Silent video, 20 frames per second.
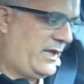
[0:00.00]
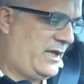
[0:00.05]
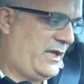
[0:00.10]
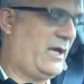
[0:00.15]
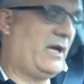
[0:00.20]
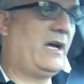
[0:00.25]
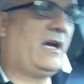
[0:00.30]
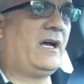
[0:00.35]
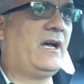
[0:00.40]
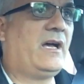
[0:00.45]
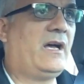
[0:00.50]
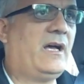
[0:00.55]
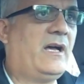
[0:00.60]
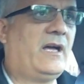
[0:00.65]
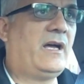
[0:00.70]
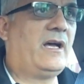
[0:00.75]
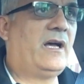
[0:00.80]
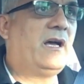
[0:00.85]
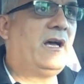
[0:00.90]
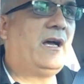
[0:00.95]

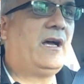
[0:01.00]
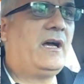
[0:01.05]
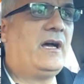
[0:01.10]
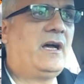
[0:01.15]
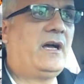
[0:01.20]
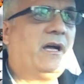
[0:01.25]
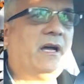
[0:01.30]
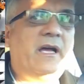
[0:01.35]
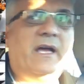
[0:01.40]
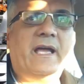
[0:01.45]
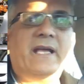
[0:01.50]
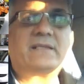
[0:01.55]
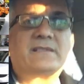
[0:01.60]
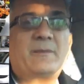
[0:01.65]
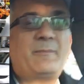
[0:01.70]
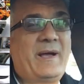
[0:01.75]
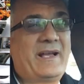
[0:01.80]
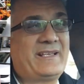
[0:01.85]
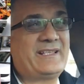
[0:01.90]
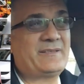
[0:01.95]

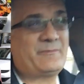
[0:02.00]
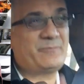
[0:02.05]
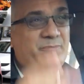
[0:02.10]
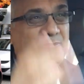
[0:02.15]
about it.